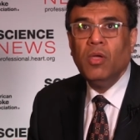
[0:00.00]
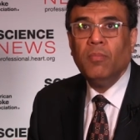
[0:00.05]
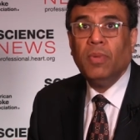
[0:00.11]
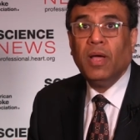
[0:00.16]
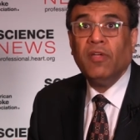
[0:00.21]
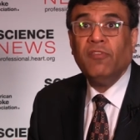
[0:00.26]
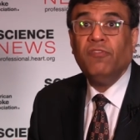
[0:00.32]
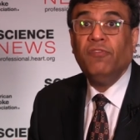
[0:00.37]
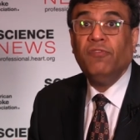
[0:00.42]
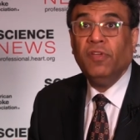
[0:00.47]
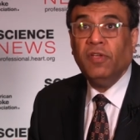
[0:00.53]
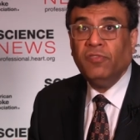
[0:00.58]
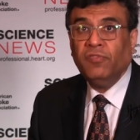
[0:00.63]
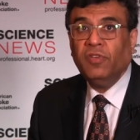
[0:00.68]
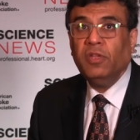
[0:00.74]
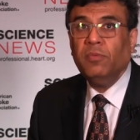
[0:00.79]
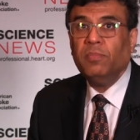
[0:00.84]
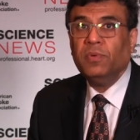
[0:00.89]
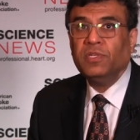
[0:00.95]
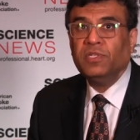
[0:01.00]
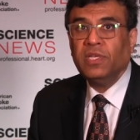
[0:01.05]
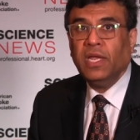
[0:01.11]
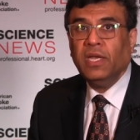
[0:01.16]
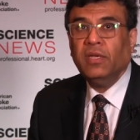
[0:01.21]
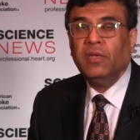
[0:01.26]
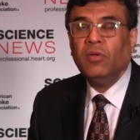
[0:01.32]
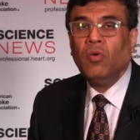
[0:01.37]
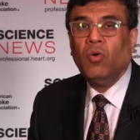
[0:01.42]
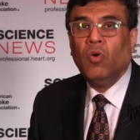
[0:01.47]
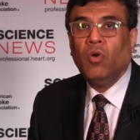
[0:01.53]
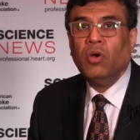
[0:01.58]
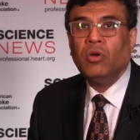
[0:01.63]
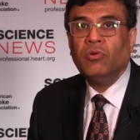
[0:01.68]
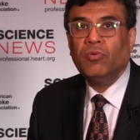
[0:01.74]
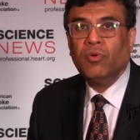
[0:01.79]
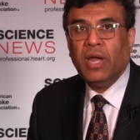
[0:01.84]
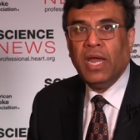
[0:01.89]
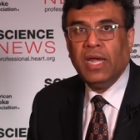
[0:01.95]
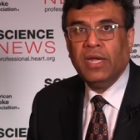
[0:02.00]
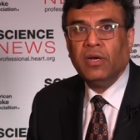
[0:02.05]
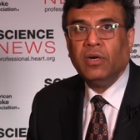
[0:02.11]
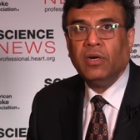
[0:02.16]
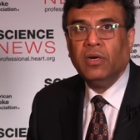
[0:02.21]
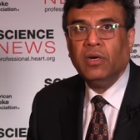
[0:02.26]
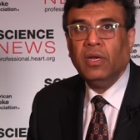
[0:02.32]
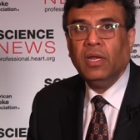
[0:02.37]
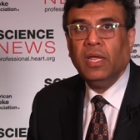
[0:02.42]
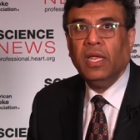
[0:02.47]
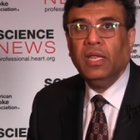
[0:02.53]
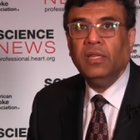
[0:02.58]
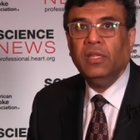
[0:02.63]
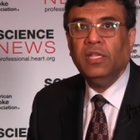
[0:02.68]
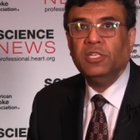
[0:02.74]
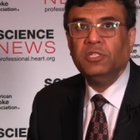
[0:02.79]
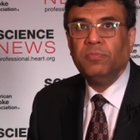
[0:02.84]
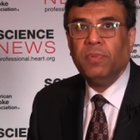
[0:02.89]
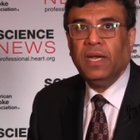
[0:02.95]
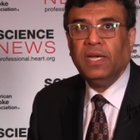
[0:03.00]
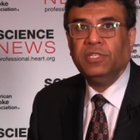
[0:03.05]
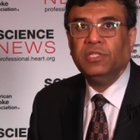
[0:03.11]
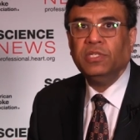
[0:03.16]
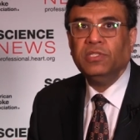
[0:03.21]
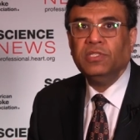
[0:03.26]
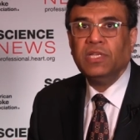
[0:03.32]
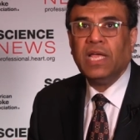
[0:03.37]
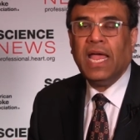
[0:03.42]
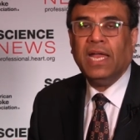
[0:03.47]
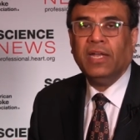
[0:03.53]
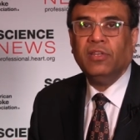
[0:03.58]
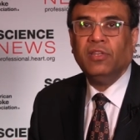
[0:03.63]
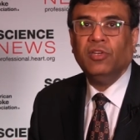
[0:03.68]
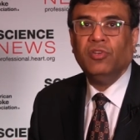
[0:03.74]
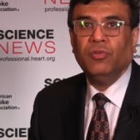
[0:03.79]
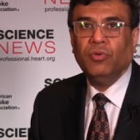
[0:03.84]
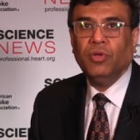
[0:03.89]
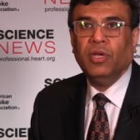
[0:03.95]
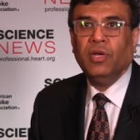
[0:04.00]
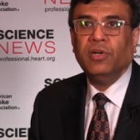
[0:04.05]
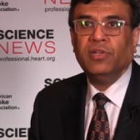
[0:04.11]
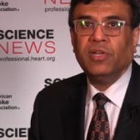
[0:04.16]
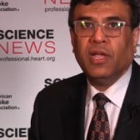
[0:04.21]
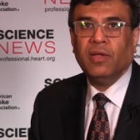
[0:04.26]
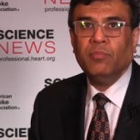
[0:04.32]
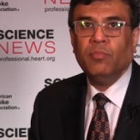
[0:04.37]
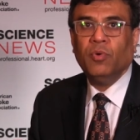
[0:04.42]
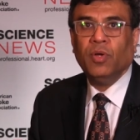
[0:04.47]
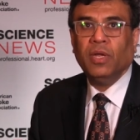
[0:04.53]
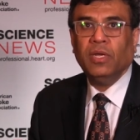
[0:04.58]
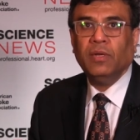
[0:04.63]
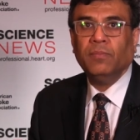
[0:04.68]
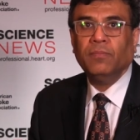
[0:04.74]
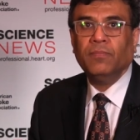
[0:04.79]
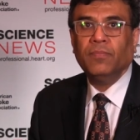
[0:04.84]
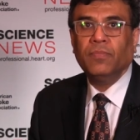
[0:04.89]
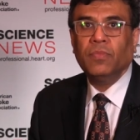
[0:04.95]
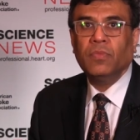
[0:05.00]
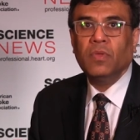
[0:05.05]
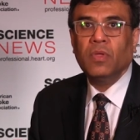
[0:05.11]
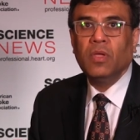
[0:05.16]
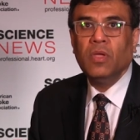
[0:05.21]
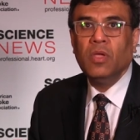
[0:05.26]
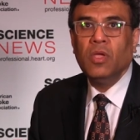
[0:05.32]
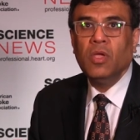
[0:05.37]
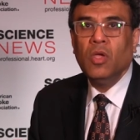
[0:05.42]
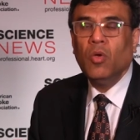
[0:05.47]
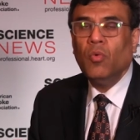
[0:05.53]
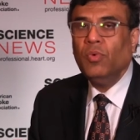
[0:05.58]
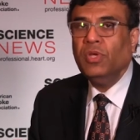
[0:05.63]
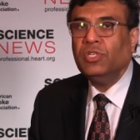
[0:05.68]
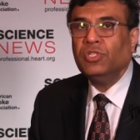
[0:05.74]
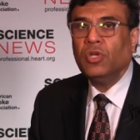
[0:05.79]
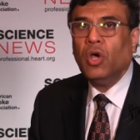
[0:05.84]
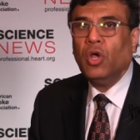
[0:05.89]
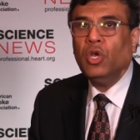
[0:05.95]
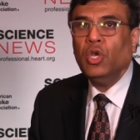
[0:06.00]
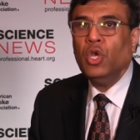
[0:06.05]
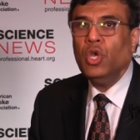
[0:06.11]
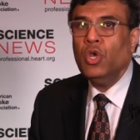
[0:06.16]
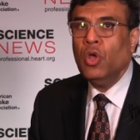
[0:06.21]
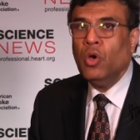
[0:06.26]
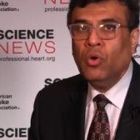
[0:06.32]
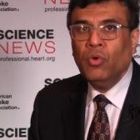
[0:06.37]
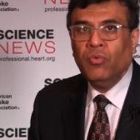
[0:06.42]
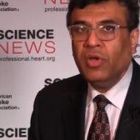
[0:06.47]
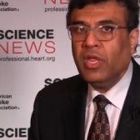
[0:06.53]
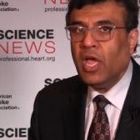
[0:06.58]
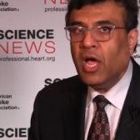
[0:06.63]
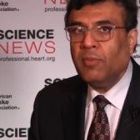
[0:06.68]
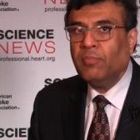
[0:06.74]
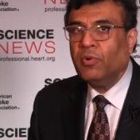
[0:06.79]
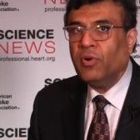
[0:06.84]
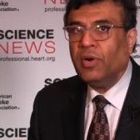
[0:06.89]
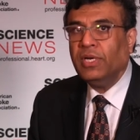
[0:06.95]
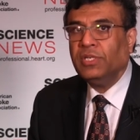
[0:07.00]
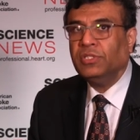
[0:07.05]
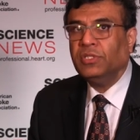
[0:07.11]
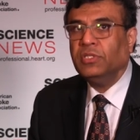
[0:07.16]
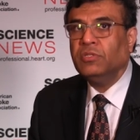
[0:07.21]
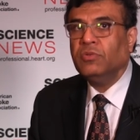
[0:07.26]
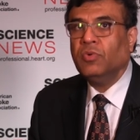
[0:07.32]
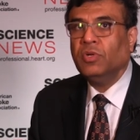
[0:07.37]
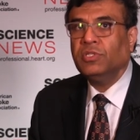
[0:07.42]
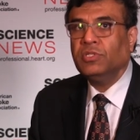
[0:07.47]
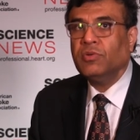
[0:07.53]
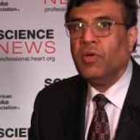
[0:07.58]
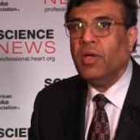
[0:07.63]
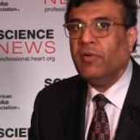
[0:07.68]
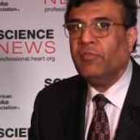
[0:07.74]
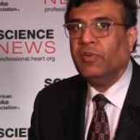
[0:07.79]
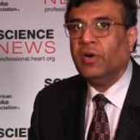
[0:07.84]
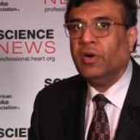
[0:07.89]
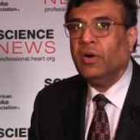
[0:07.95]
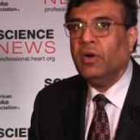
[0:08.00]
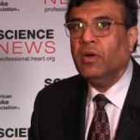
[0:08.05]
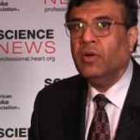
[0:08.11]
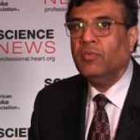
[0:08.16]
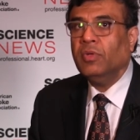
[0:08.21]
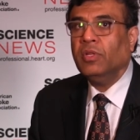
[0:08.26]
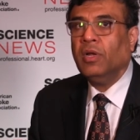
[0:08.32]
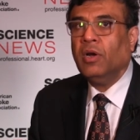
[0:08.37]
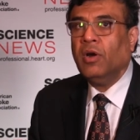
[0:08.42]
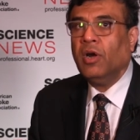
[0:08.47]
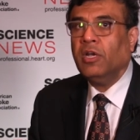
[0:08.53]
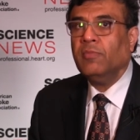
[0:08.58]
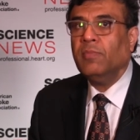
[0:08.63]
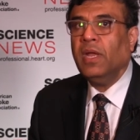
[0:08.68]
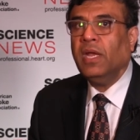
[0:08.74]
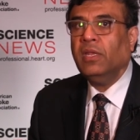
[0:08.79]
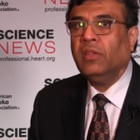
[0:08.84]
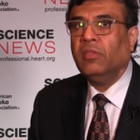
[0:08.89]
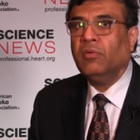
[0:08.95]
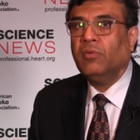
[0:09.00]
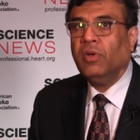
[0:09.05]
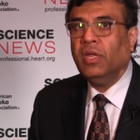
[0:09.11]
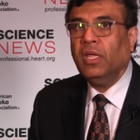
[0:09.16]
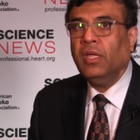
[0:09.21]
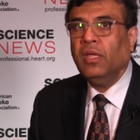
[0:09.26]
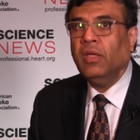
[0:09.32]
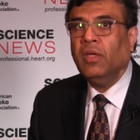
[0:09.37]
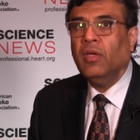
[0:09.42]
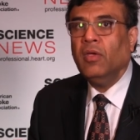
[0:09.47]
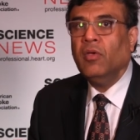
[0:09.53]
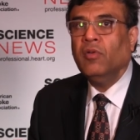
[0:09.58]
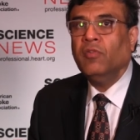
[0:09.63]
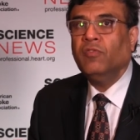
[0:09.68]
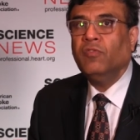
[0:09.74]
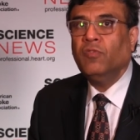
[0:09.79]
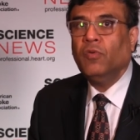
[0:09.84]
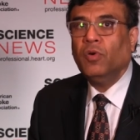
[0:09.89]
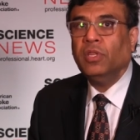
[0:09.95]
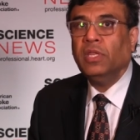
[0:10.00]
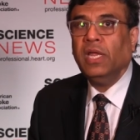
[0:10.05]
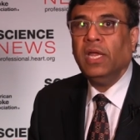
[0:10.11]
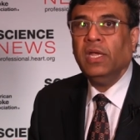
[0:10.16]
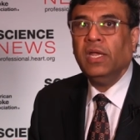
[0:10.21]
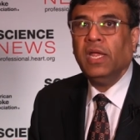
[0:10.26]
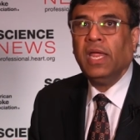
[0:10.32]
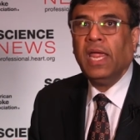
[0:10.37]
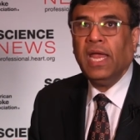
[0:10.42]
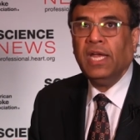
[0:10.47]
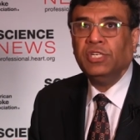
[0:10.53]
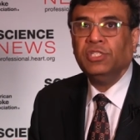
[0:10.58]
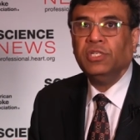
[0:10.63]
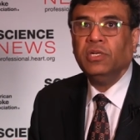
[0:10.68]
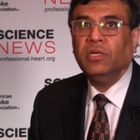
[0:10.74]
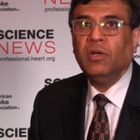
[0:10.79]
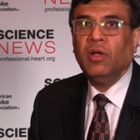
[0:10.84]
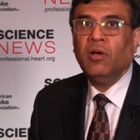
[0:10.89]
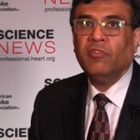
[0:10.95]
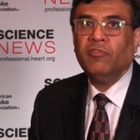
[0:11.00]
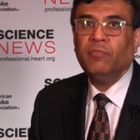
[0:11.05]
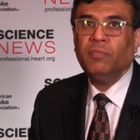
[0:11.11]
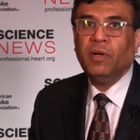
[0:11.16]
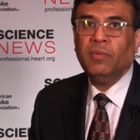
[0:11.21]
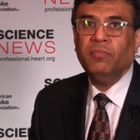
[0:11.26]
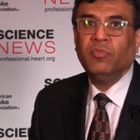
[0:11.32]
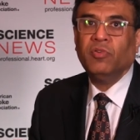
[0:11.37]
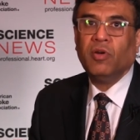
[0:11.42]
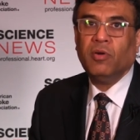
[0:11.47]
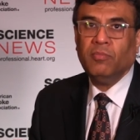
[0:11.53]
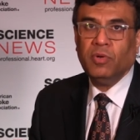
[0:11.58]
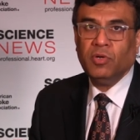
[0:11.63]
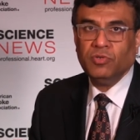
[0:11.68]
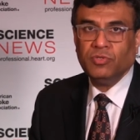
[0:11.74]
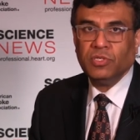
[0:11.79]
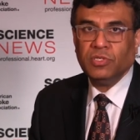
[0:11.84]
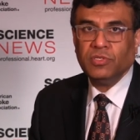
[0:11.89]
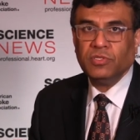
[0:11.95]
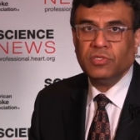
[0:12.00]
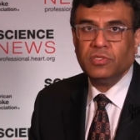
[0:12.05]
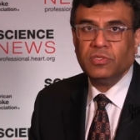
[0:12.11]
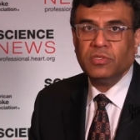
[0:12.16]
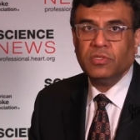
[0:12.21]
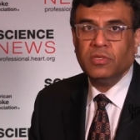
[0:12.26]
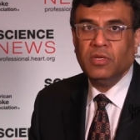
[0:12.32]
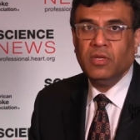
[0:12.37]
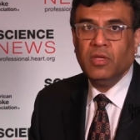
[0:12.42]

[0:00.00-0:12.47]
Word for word: by 50% or greater in these patients at the two-year time point. We saw no reoperations whatsoever with the HeartMate 3 for the indication of pump thrombosis.